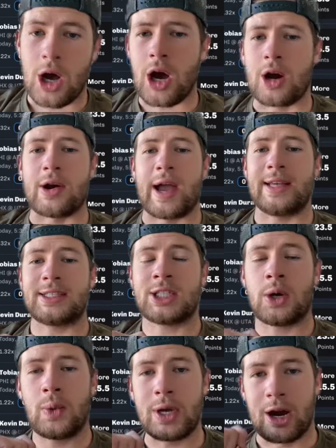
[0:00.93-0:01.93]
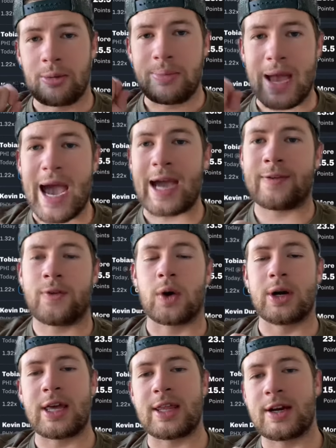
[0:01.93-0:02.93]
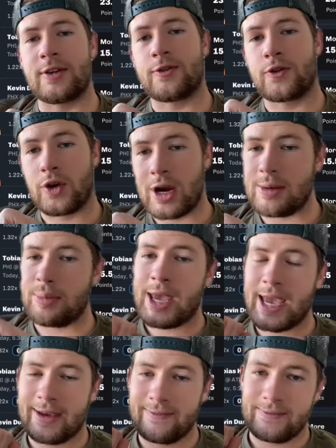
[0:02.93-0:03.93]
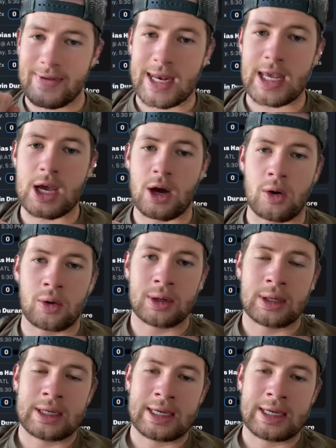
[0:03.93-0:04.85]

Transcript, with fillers: All right, so we are back for another free pick video.